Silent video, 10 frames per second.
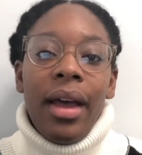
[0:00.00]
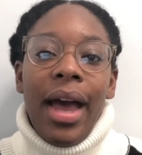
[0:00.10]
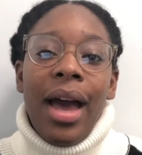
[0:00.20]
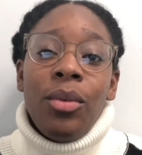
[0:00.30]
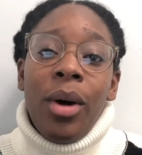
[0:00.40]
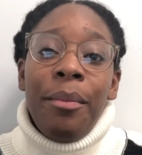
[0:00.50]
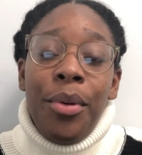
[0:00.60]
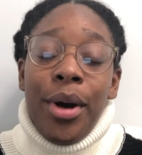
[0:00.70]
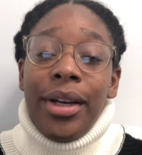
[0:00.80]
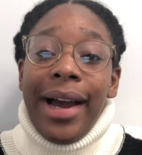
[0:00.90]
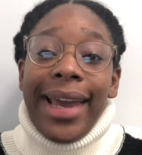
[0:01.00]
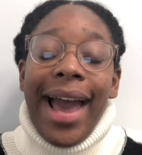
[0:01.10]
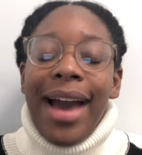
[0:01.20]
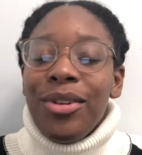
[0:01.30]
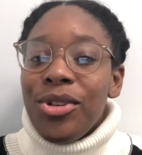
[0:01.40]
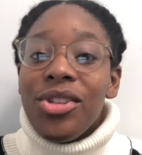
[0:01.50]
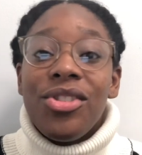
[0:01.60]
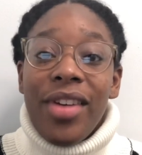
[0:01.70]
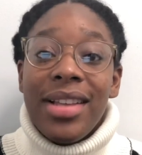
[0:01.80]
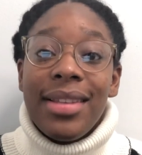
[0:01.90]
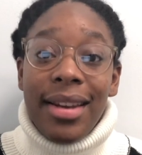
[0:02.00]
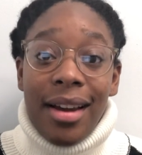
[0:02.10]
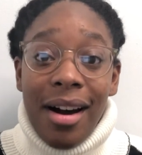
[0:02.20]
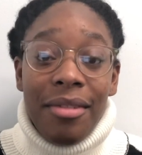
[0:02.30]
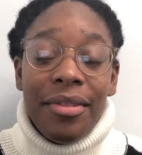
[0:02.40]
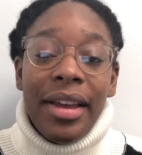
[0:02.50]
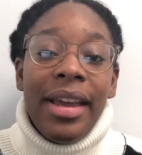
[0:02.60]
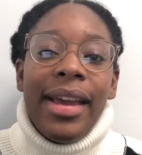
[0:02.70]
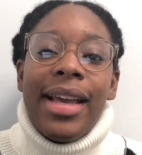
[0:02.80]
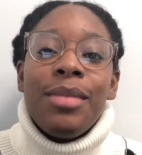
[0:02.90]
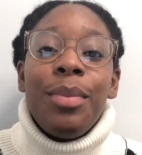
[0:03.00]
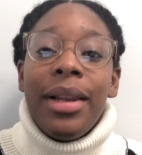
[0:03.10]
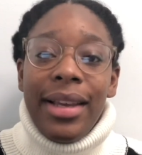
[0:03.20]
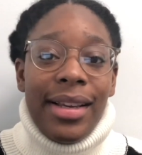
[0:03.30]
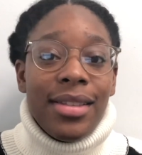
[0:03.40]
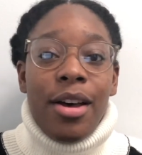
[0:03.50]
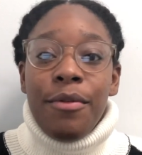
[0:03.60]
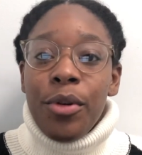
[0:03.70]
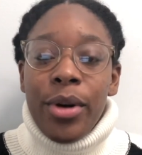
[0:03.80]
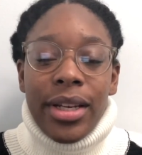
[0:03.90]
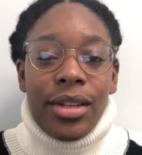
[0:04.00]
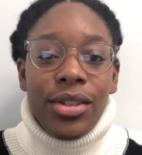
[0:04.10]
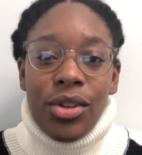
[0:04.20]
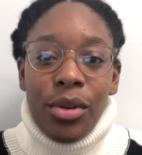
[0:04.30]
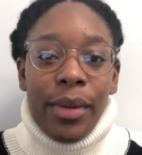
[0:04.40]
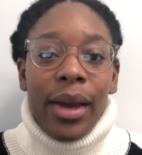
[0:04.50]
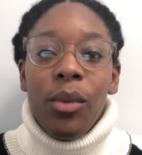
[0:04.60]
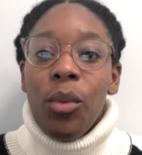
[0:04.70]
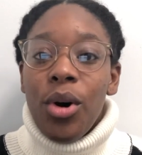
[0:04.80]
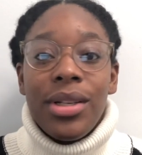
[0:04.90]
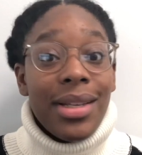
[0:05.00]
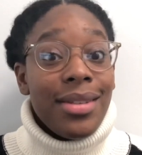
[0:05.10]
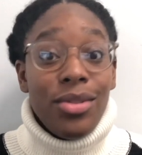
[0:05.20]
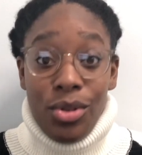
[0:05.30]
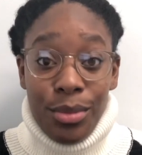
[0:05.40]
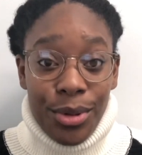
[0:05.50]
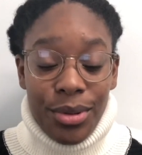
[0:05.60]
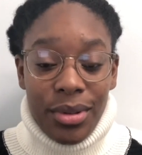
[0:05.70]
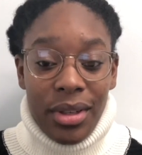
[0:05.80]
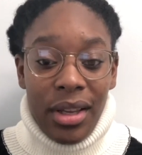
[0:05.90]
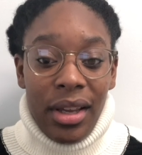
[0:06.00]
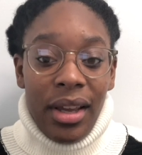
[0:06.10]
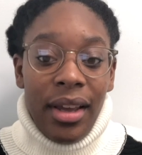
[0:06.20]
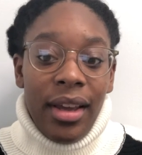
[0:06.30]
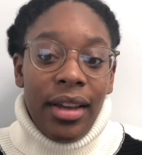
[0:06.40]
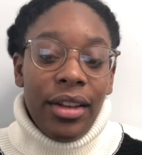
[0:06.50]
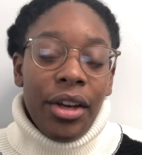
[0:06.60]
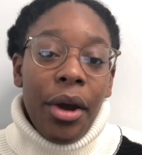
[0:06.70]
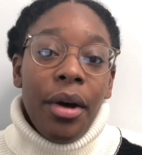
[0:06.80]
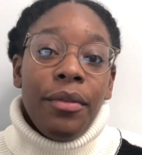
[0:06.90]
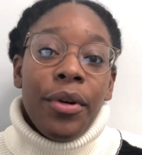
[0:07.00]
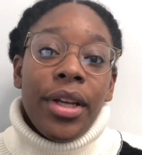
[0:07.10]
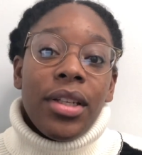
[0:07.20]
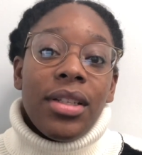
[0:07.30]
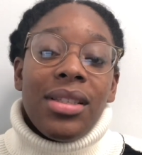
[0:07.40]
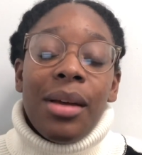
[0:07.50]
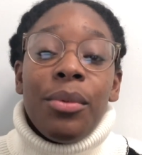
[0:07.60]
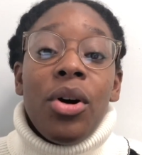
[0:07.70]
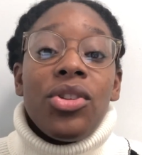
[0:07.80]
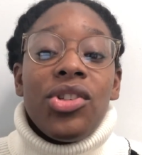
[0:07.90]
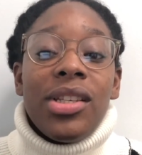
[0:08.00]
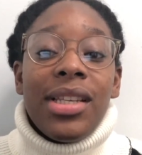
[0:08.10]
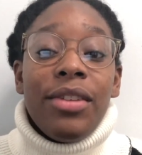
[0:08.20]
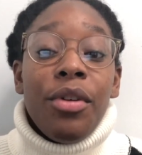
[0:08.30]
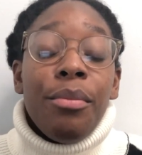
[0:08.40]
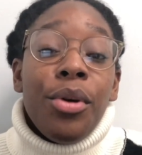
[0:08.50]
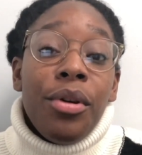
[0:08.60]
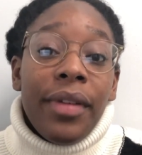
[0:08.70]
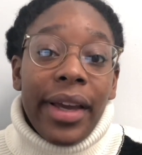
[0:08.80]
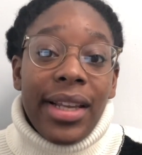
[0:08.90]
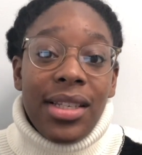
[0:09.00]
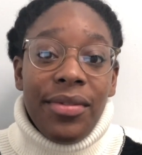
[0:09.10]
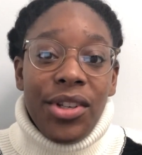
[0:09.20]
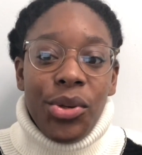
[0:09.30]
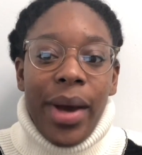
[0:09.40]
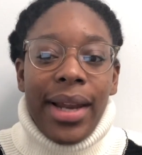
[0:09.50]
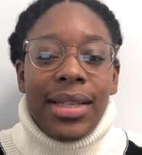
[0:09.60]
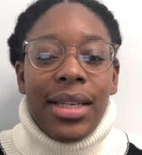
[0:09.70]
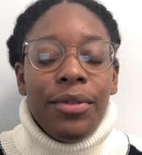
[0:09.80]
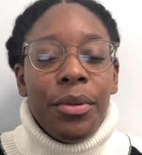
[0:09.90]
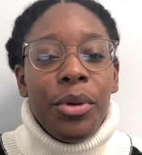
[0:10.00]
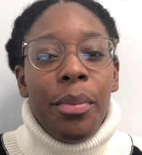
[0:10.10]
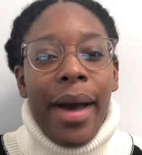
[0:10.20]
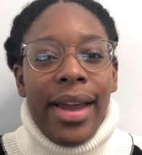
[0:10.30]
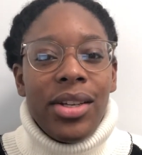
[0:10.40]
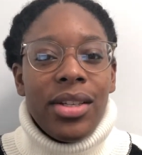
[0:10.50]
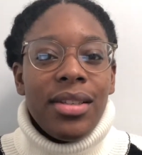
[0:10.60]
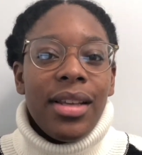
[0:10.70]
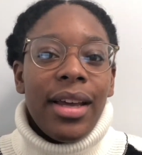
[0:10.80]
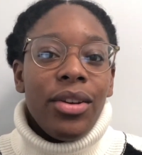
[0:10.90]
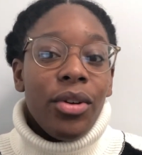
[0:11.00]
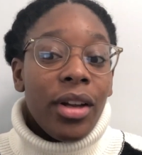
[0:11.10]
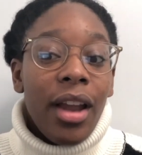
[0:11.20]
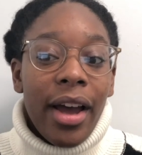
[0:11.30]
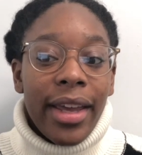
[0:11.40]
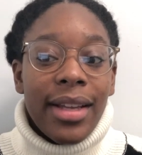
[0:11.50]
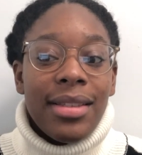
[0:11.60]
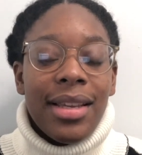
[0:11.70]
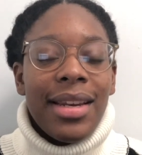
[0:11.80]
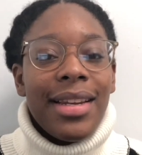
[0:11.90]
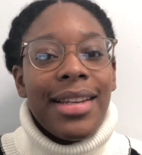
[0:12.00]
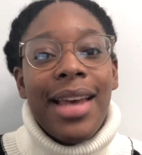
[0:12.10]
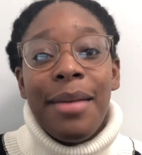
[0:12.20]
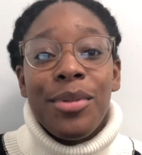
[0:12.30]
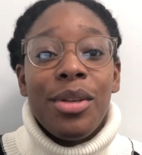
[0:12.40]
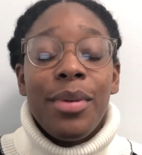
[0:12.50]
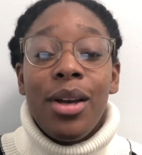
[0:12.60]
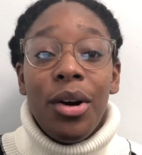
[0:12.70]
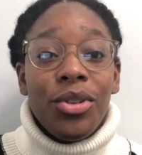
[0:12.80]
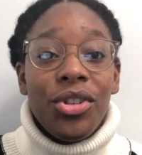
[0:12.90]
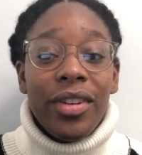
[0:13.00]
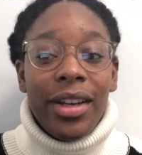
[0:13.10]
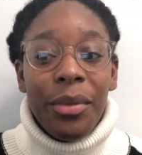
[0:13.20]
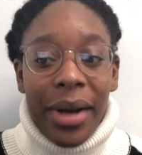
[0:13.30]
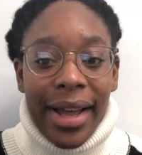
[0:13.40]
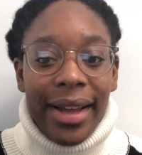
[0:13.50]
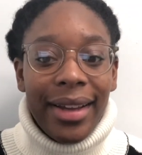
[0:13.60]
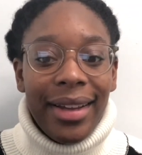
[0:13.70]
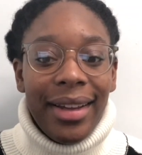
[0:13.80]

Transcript: And one point I cannot stress enough is please avoid assuming what is normal. Avoid subconsciously removing individuality from your patients and your clients in an attempt to be culturally aware.